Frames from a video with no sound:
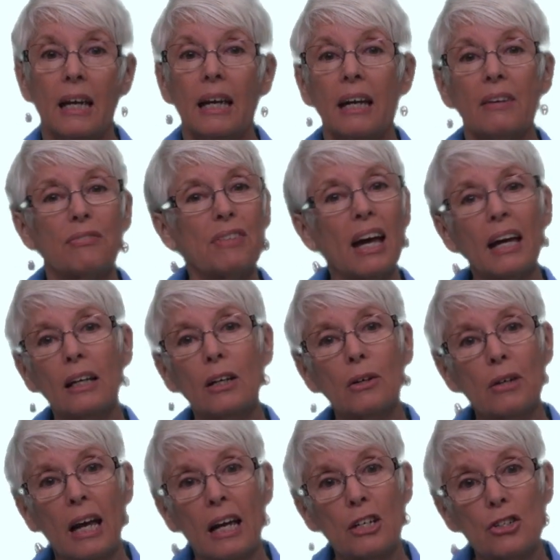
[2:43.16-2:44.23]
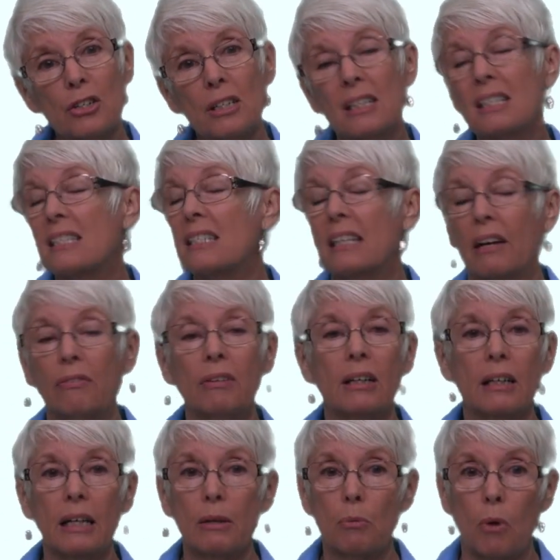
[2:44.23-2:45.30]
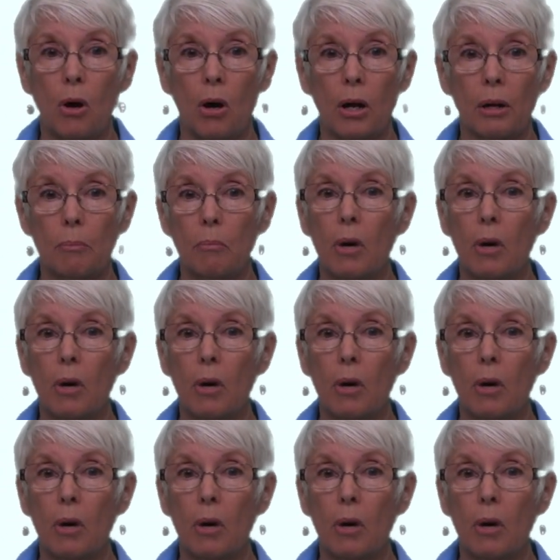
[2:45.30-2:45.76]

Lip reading: If that location is definitely wrong,